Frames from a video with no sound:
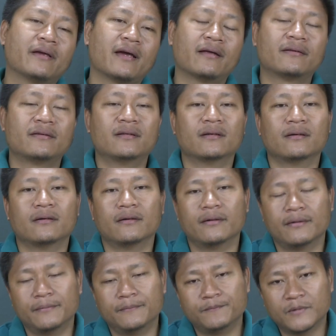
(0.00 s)
at the
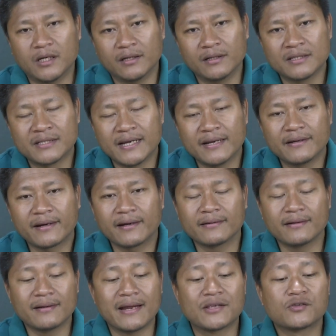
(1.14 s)
understanding at
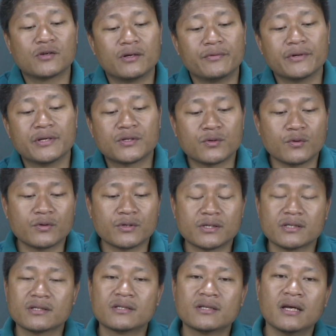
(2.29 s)
the natural
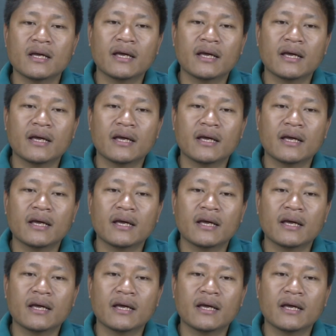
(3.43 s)
resources